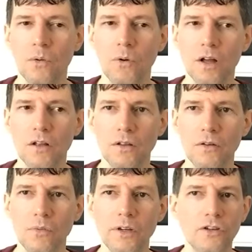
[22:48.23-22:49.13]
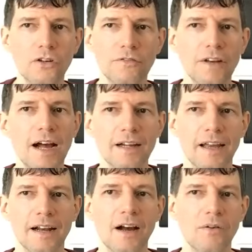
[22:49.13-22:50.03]
well, we could have knocked
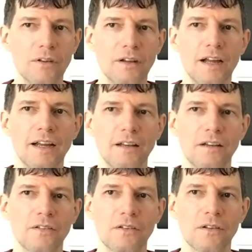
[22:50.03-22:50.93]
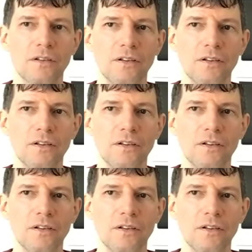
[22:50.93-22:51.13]
that out in the 90s.